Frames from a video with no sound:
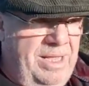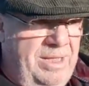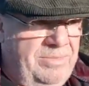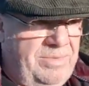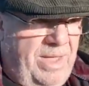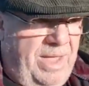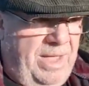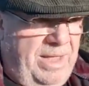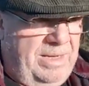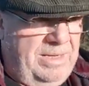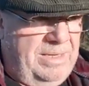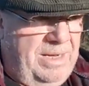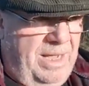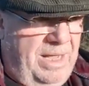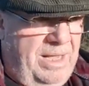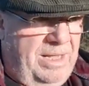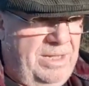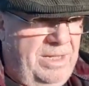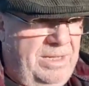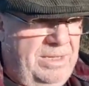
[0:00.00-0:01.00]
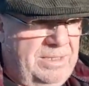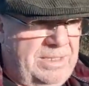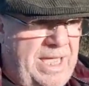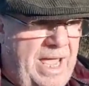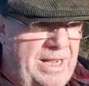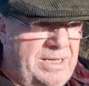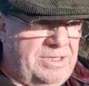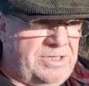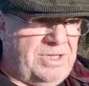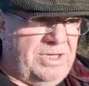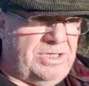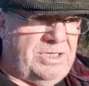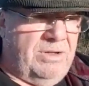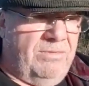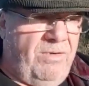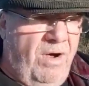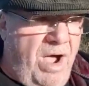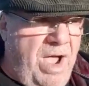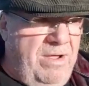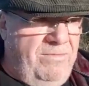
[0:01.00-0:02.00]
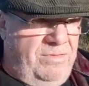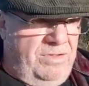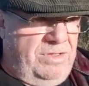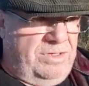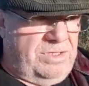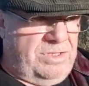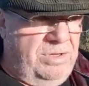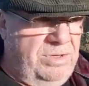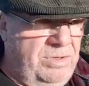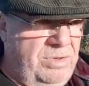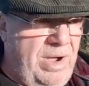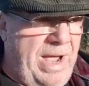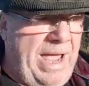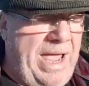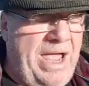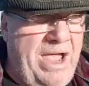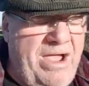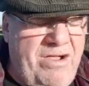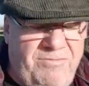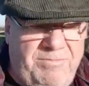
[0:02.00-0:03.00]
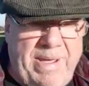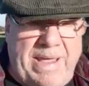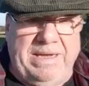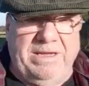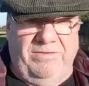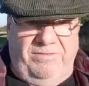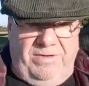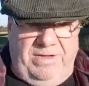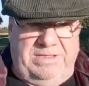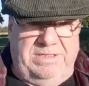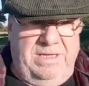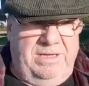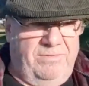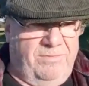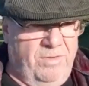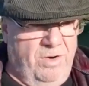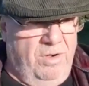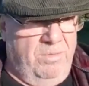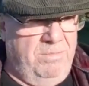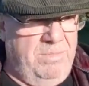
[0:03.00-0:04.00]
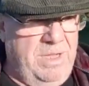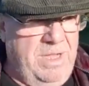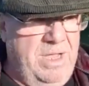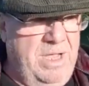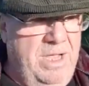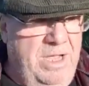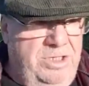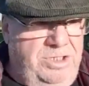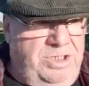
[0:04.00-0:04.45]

then cancer survivors who have benefited from